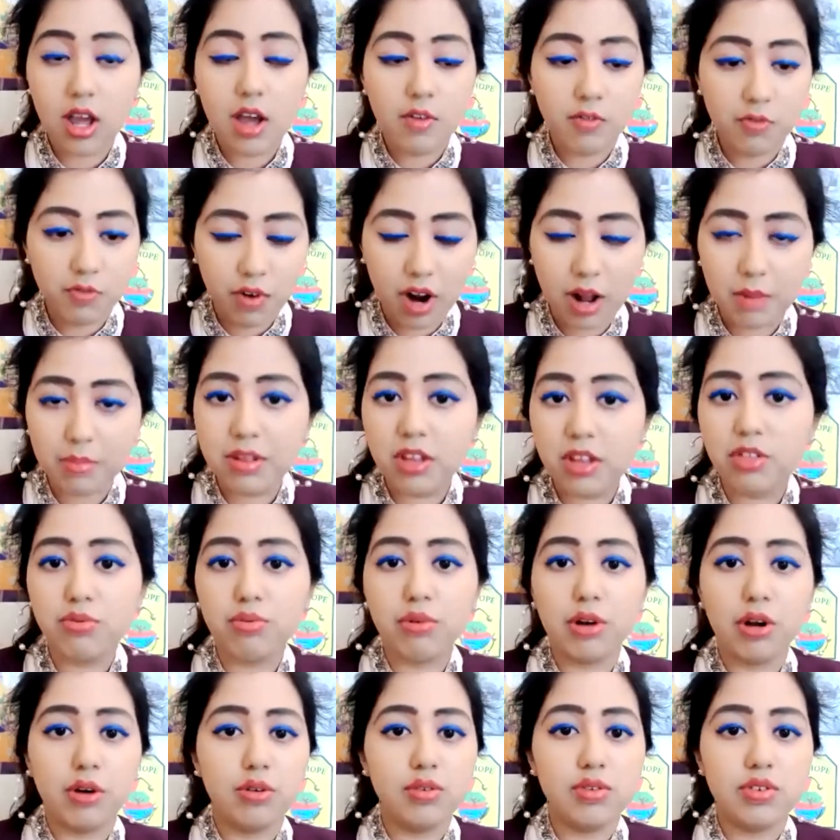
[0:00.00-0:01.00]
from the
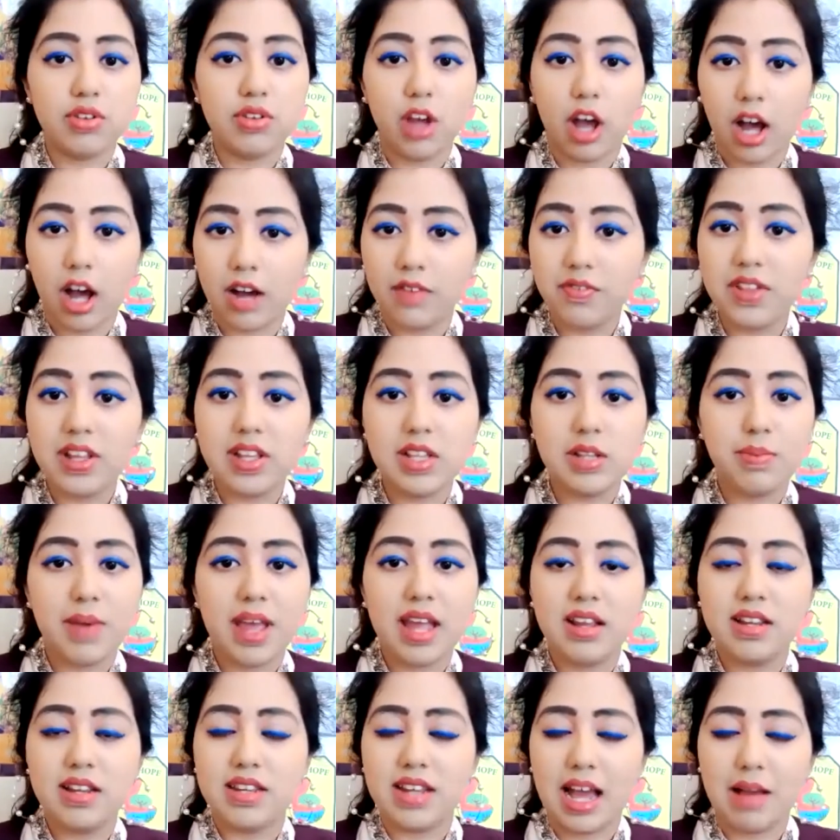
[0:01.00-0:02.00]
throes of this
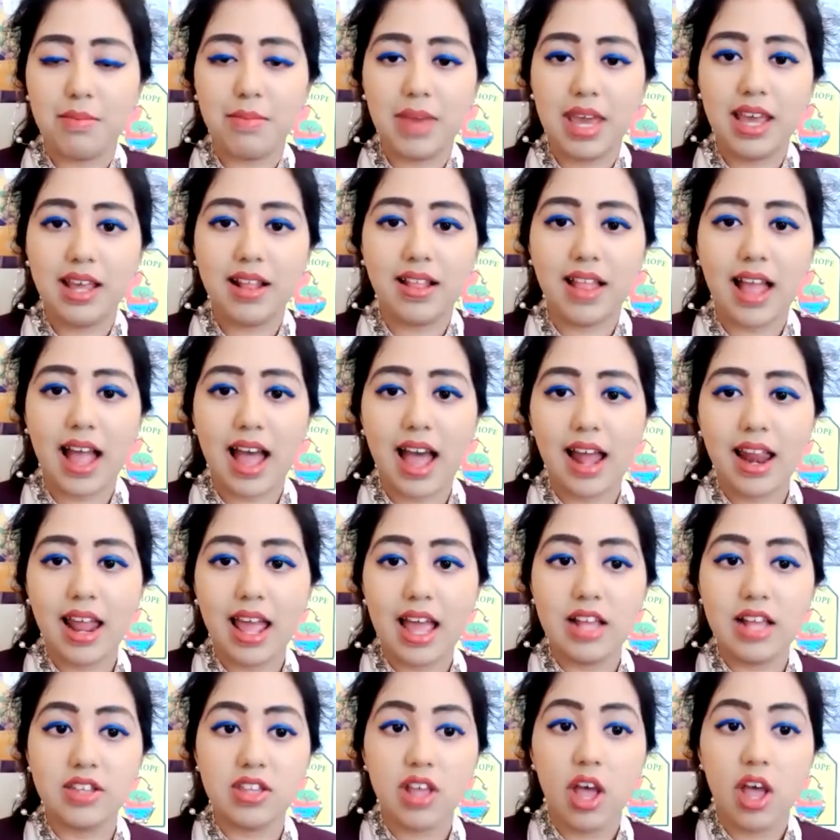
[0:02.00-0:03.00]
pandemic that
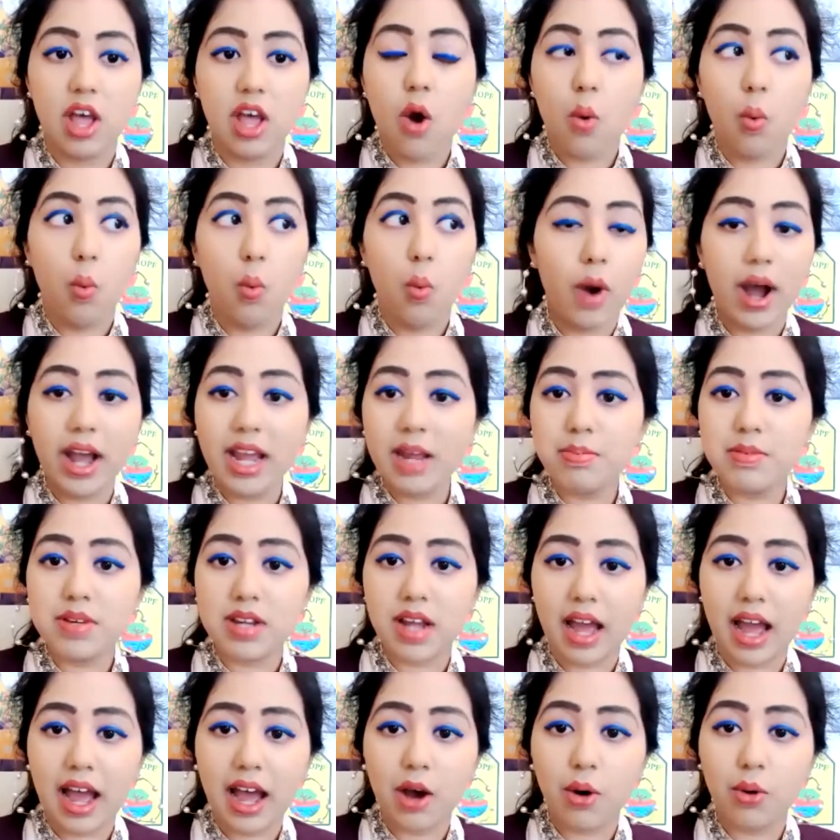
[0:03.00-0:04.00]
has wiped
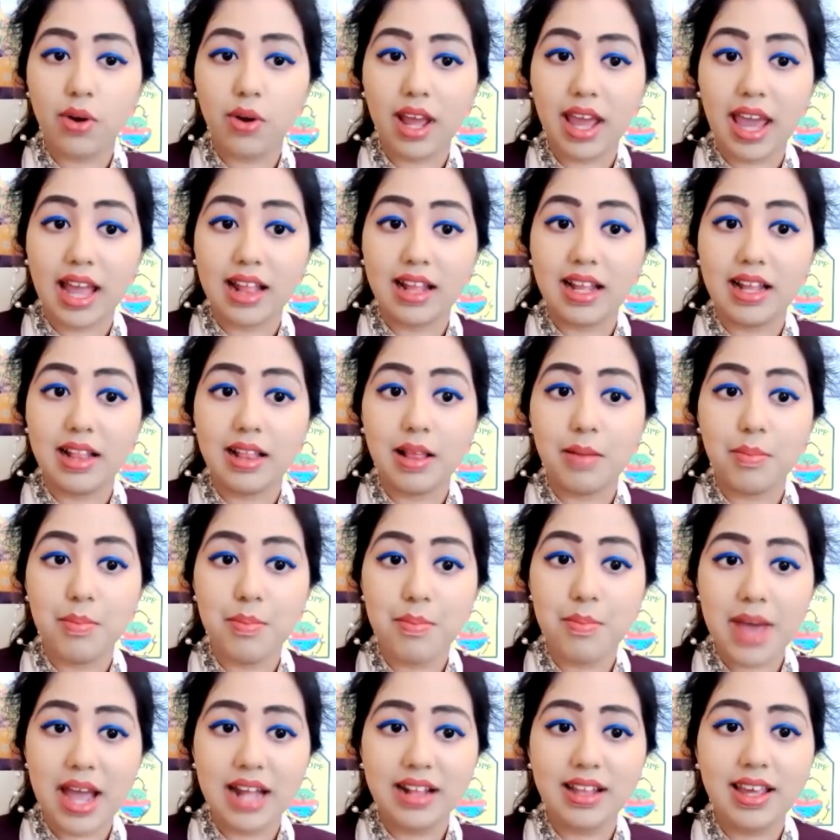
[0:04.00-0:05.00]
out and in
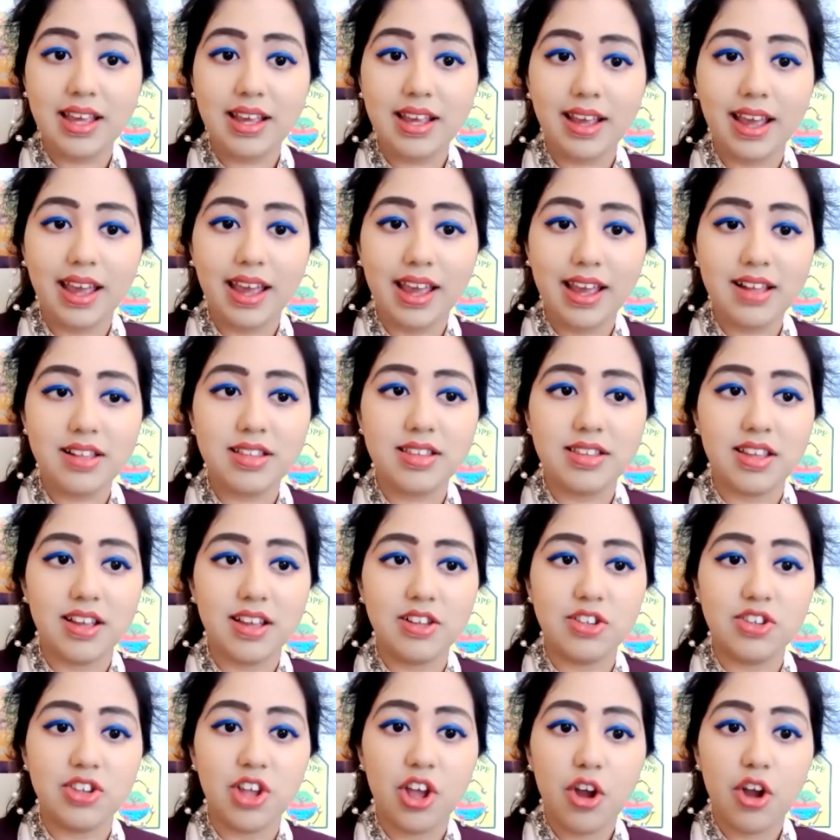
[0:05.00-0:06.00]
many
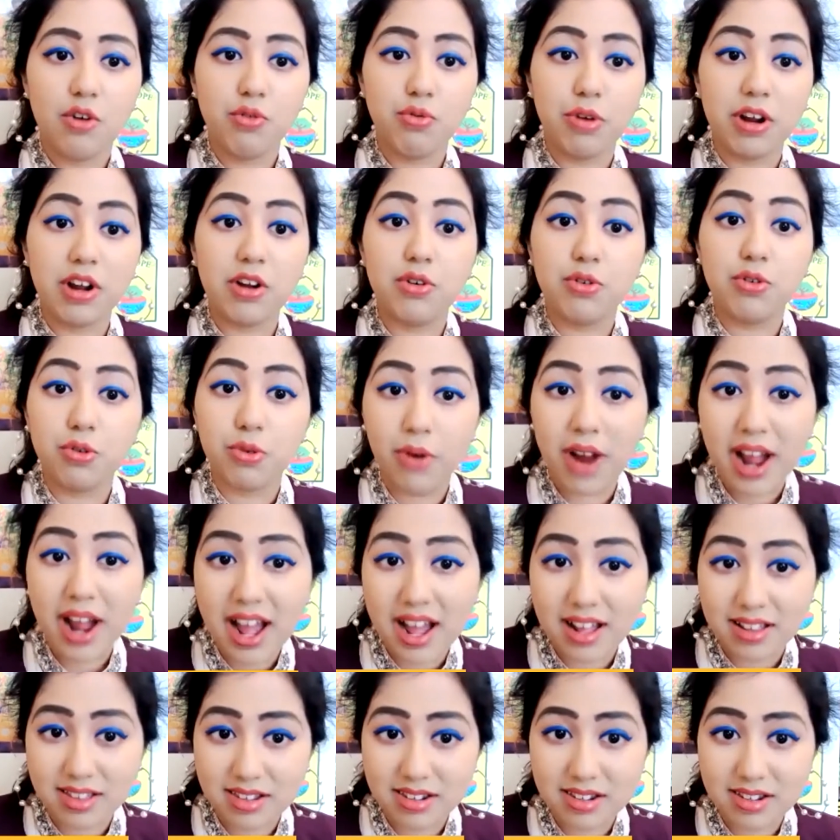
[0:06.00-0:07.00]
cases
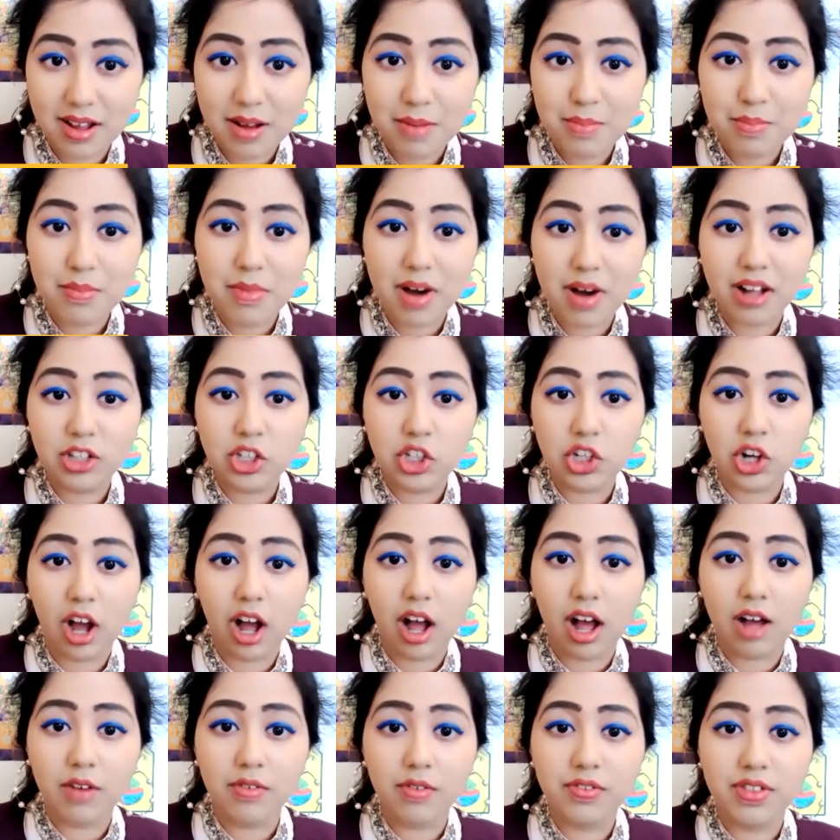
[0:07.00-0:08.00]
regressed much
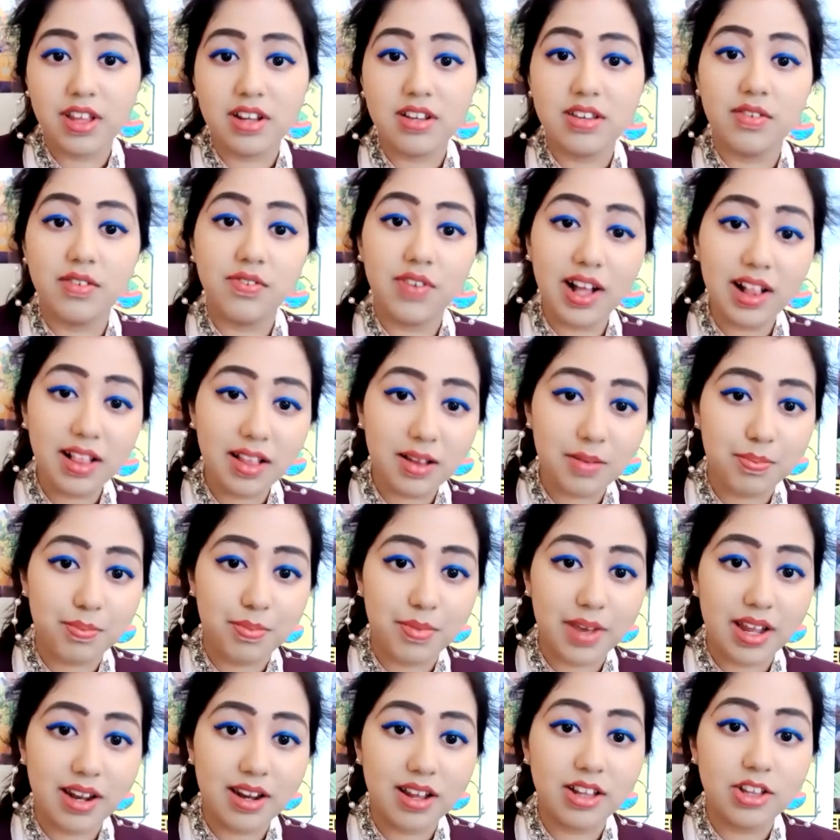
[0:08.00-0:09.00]
of the
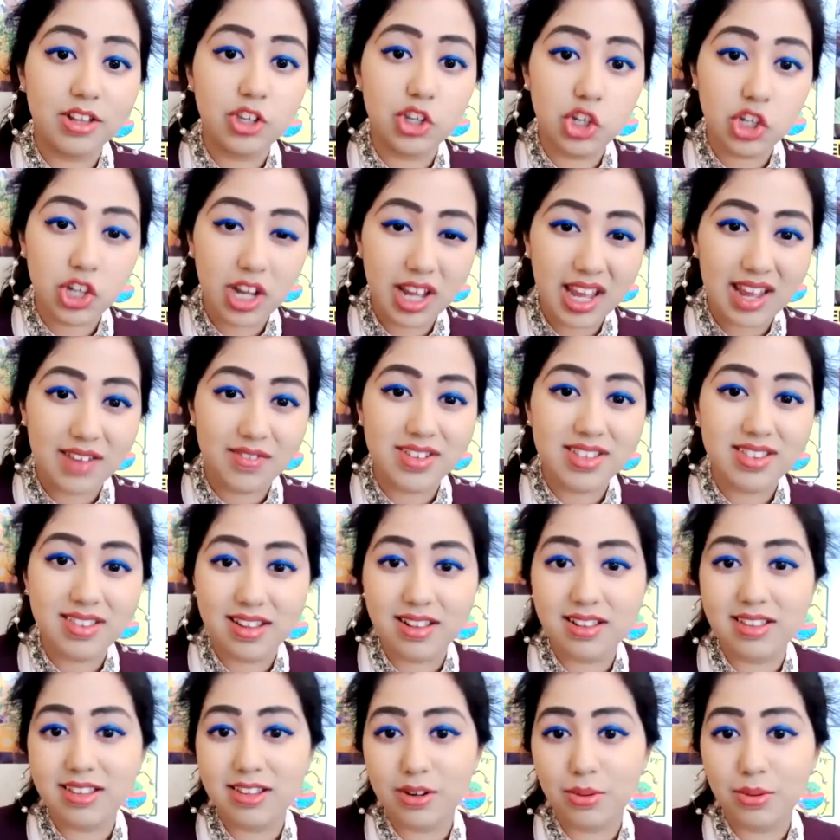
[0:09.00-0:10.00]
development achieved
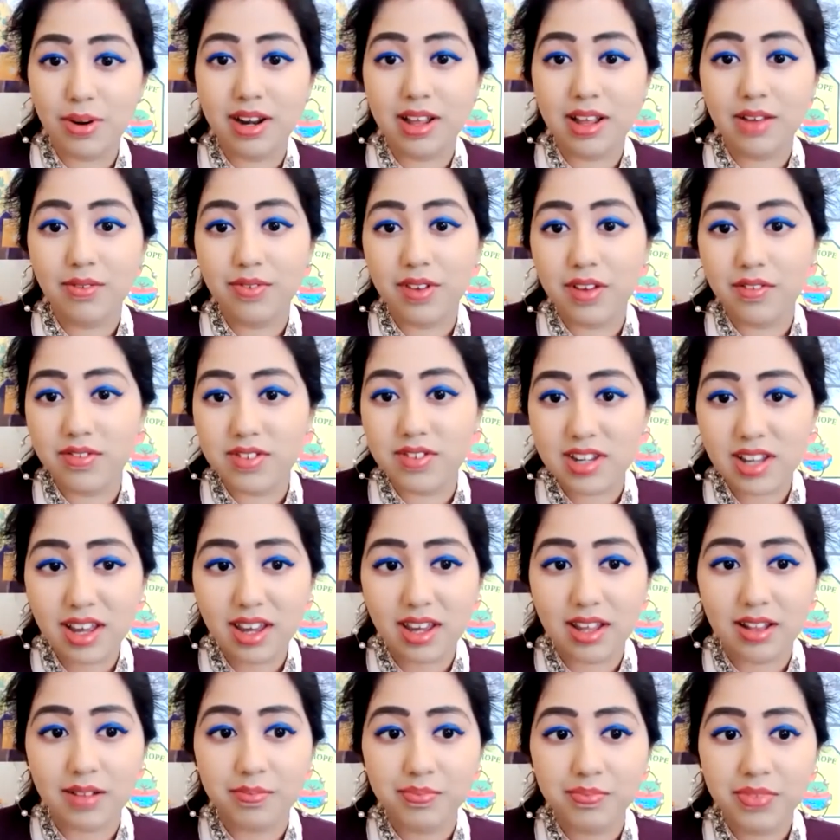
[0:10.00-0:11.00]
since
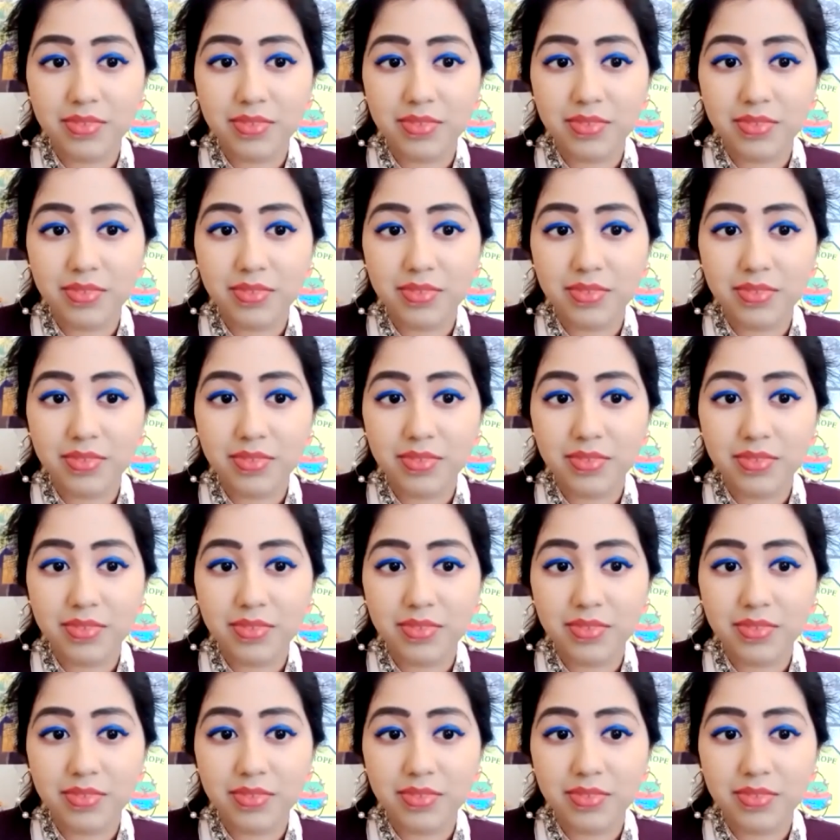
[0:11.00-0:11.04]
2015.